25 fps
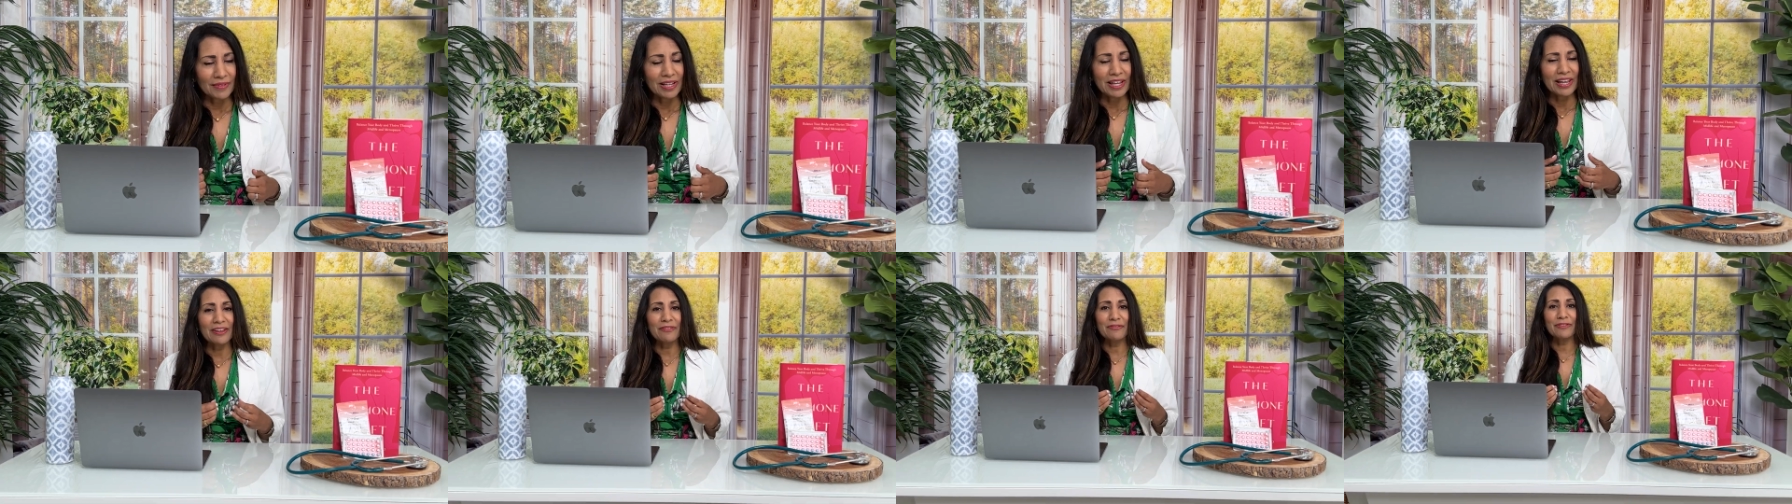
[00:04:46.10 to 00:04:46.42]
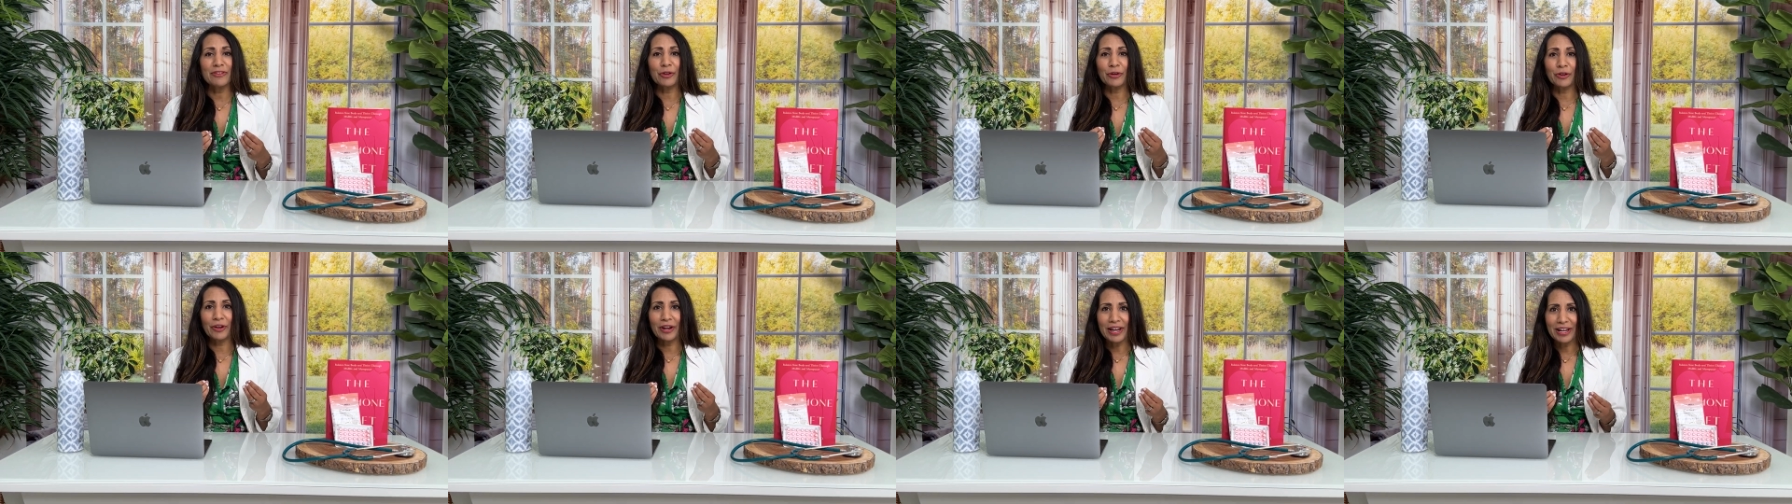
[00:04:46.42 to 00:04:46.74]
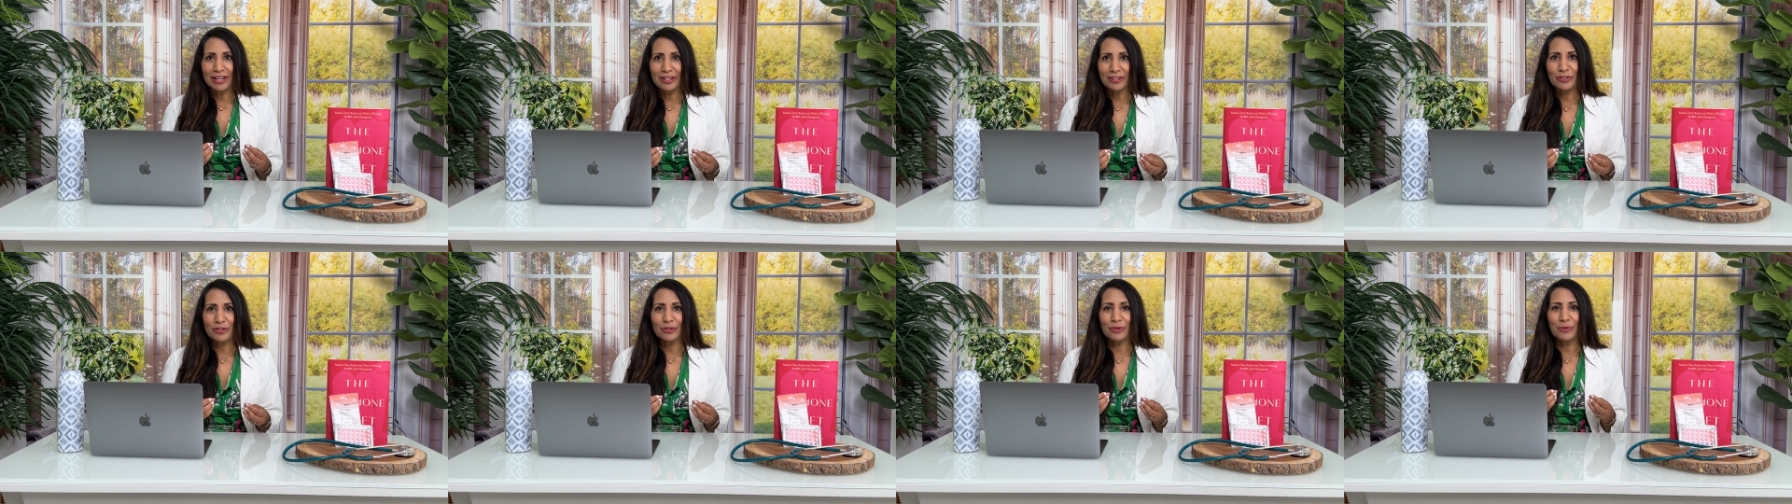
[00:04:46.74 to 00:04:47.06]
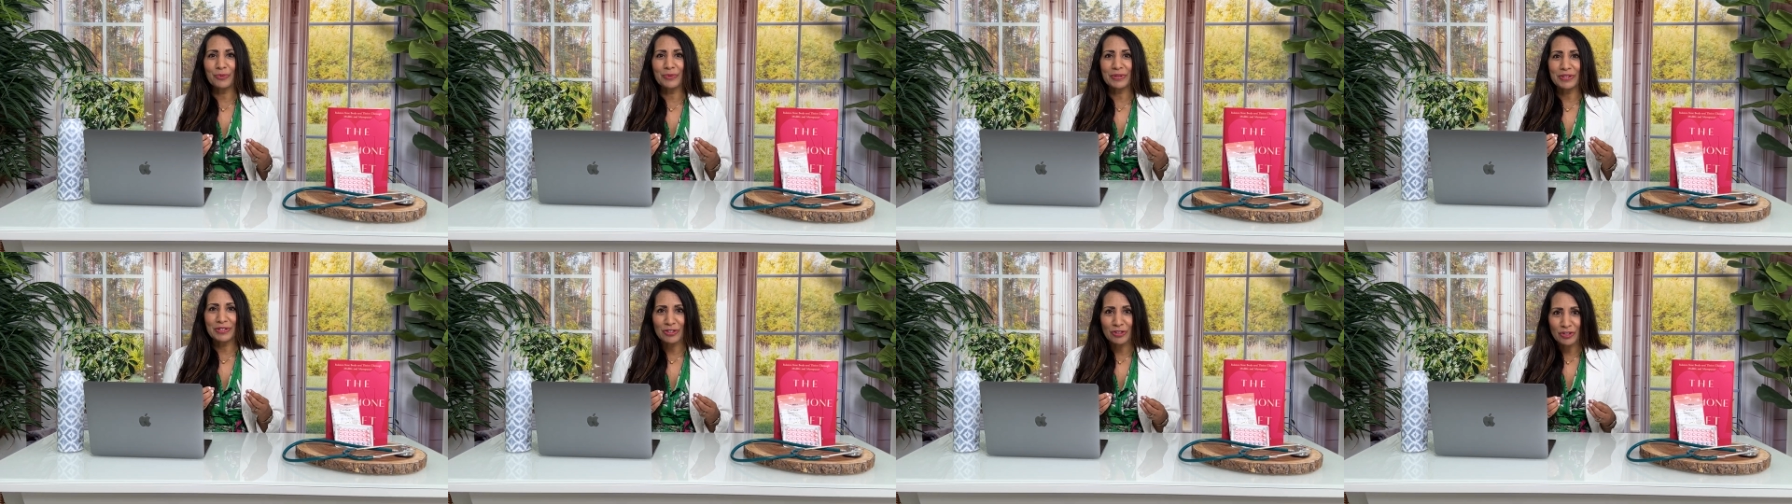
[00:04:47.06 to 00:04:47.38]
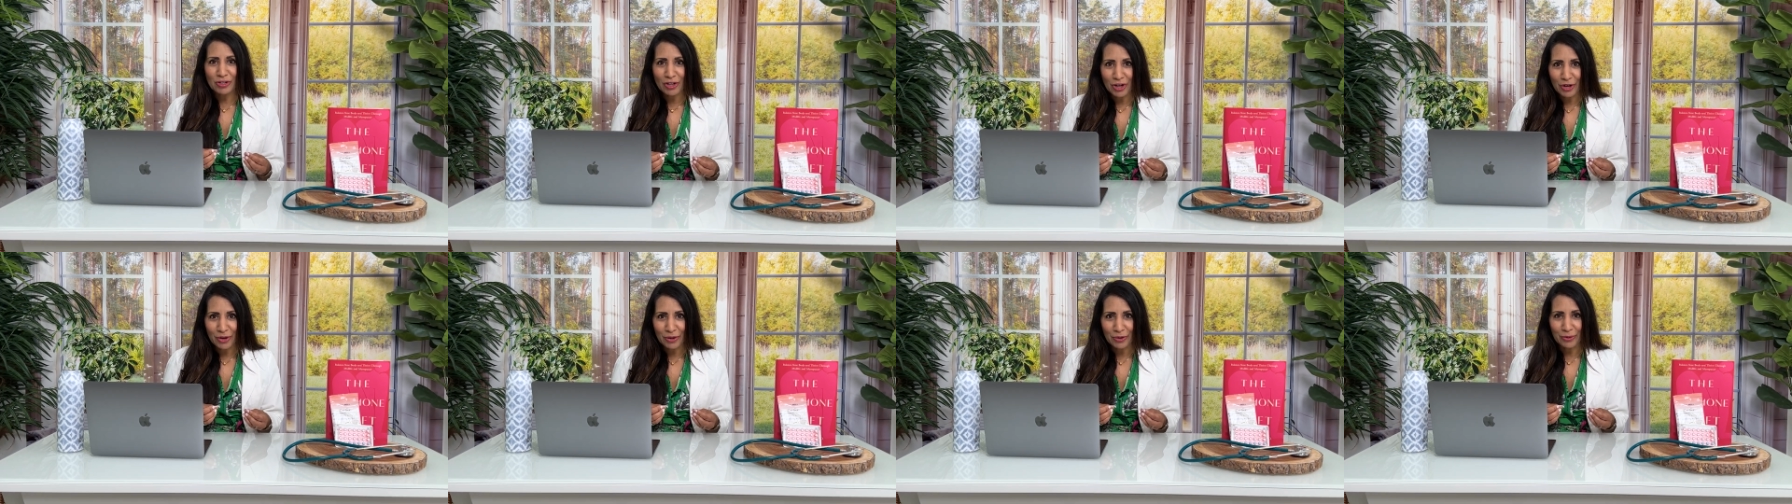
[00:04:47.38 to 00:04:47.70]
If your answer was
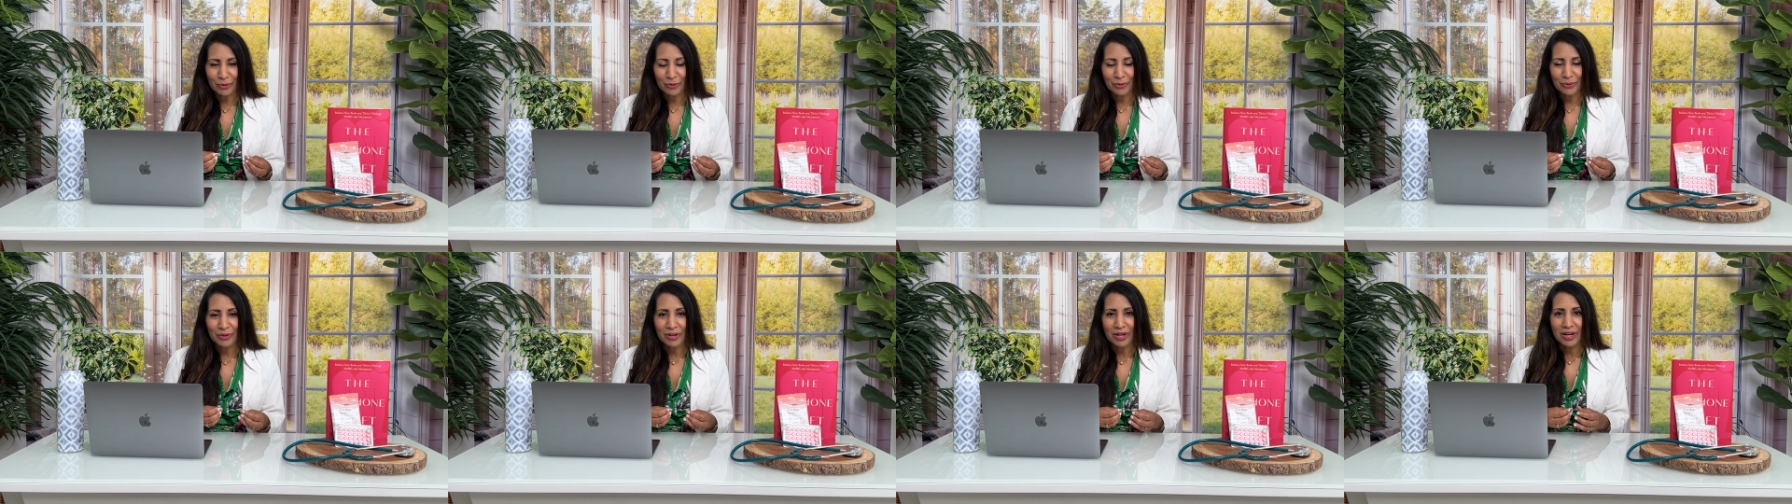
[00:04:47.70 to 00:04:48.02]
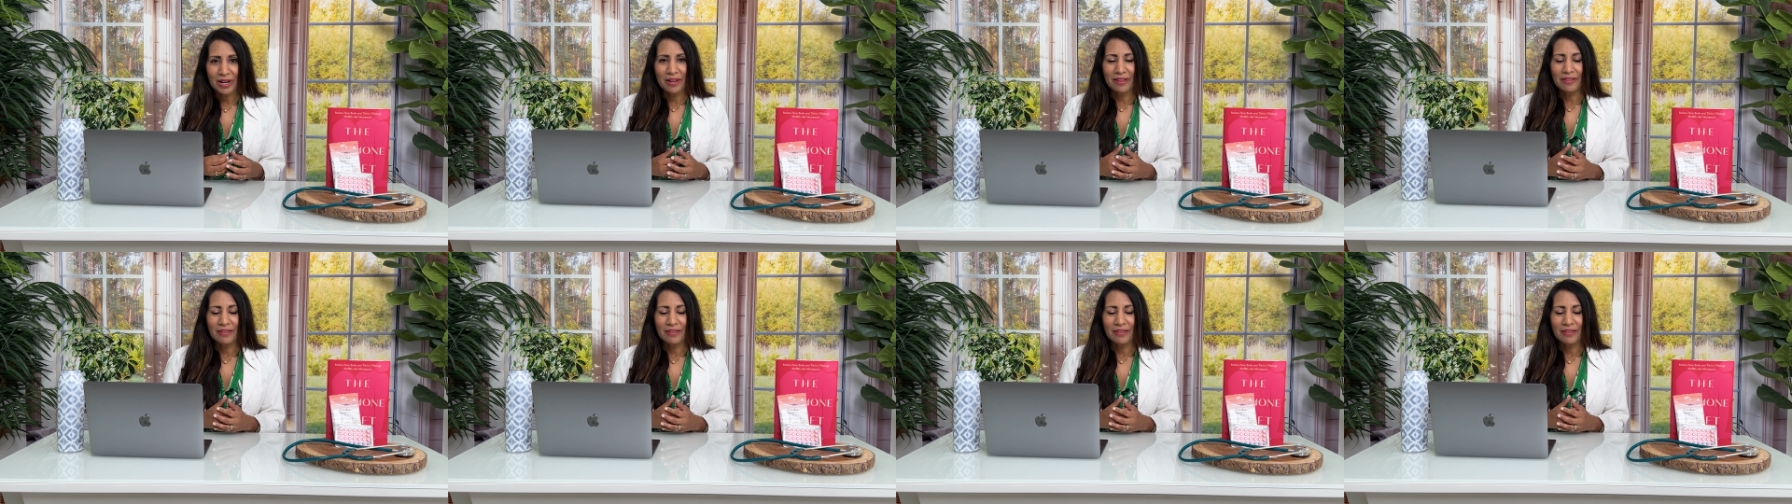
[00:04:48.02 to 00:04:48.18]
no,